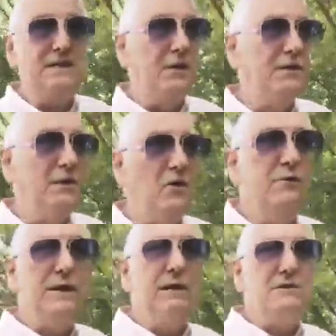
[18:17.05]
It's not a
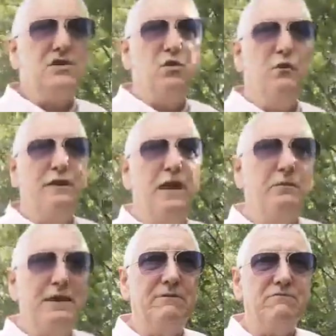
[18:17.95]
long video, it's a short
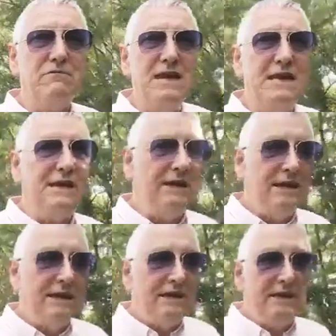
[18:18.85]
video, but it really